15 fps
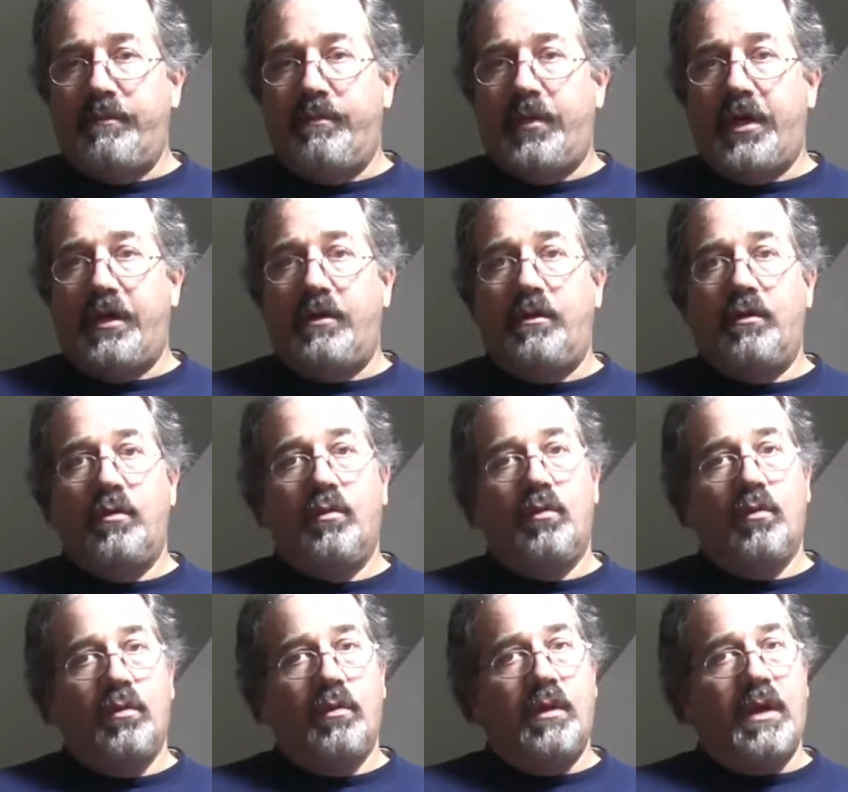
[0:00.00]
But
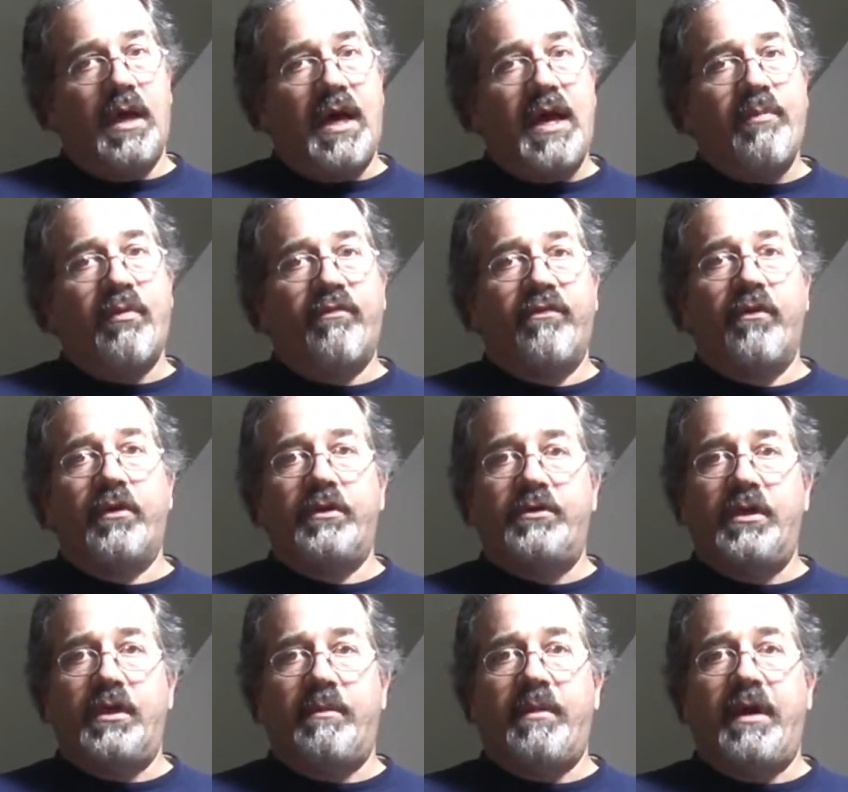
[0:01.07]
I prefer to
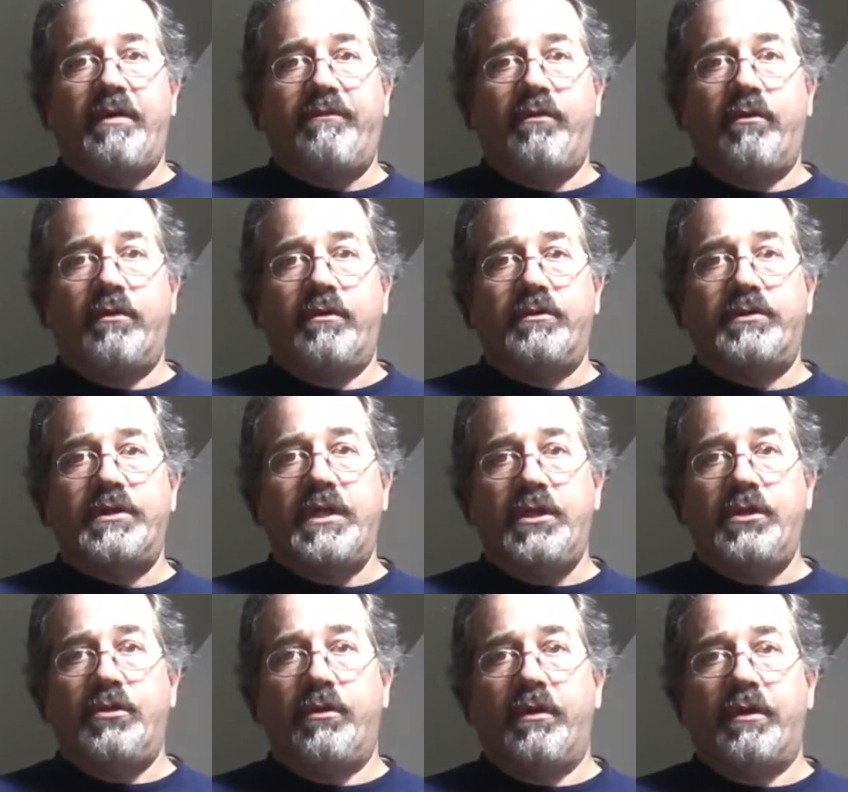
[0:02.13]
take my photos
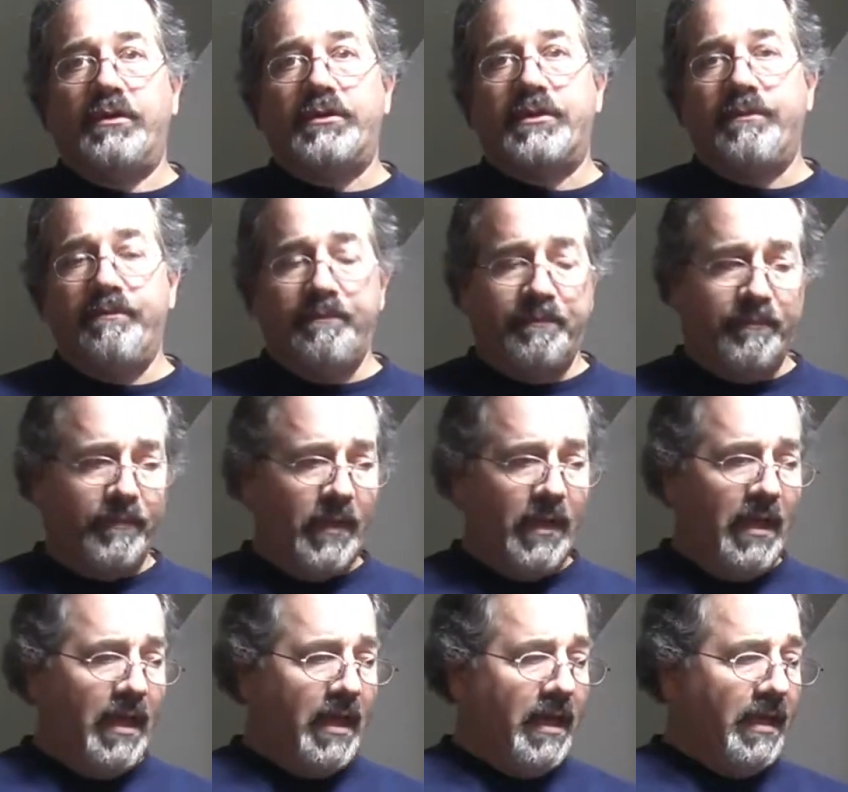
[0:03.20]
indoors,
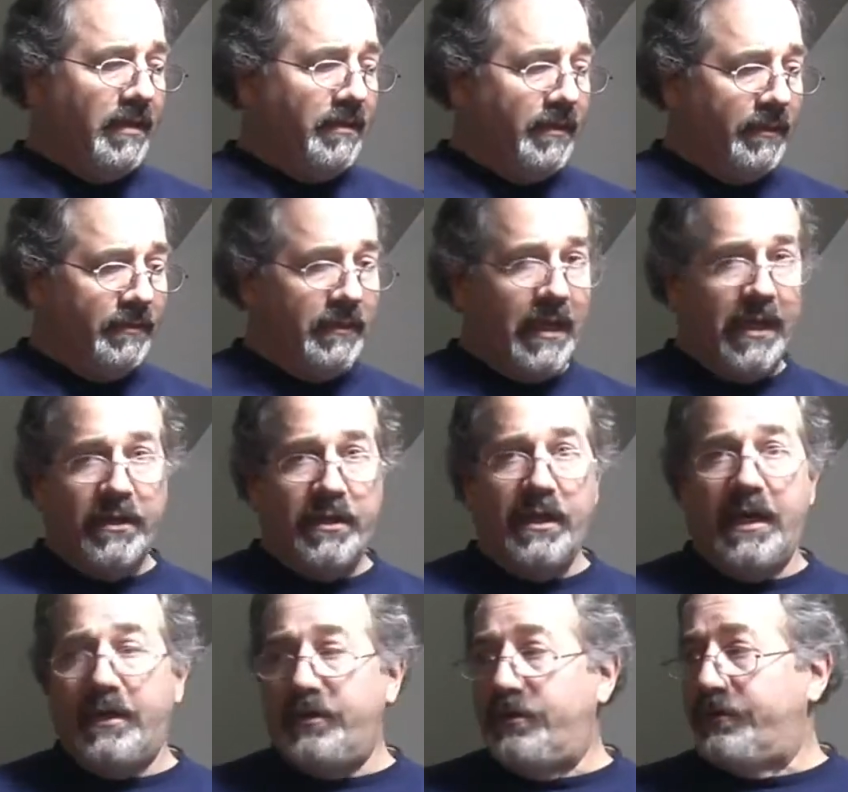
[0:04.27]
and
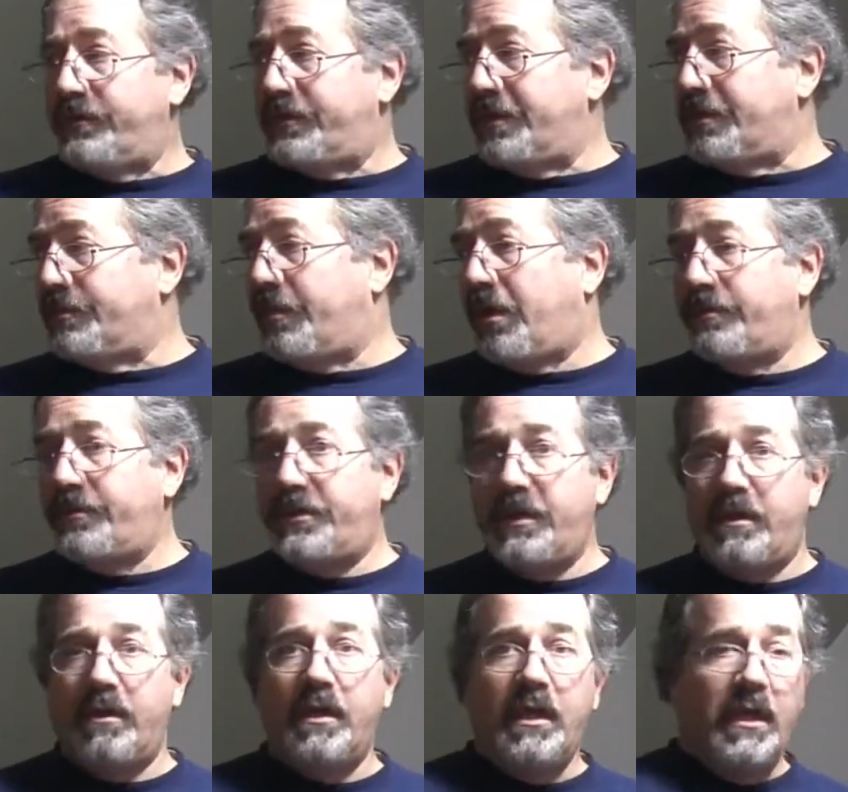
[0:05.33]
I'll use these bulbs
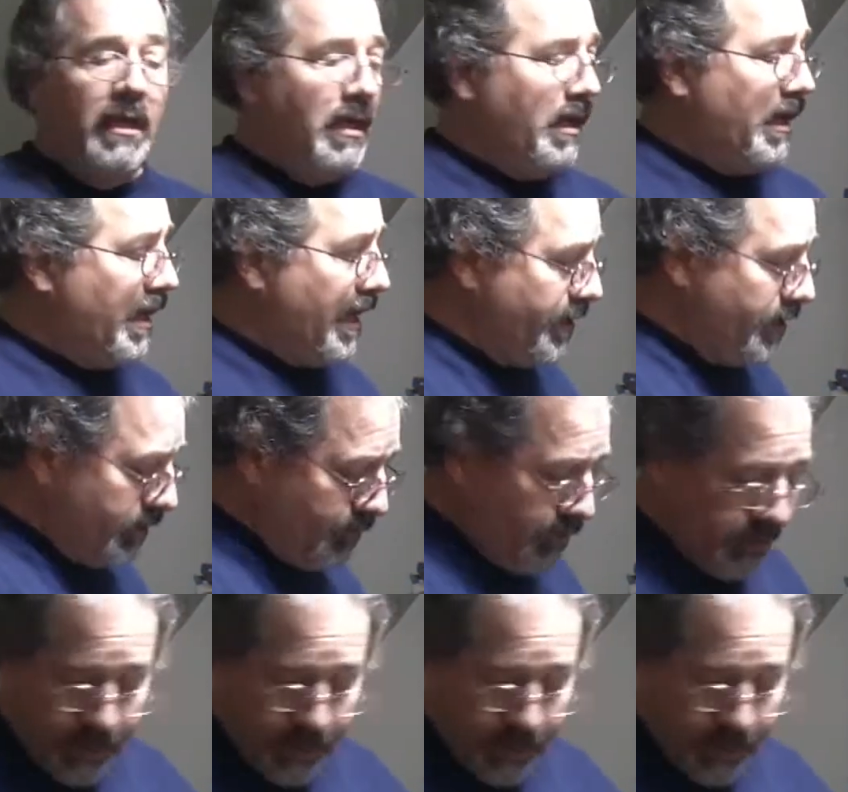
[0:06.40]
here. And I just put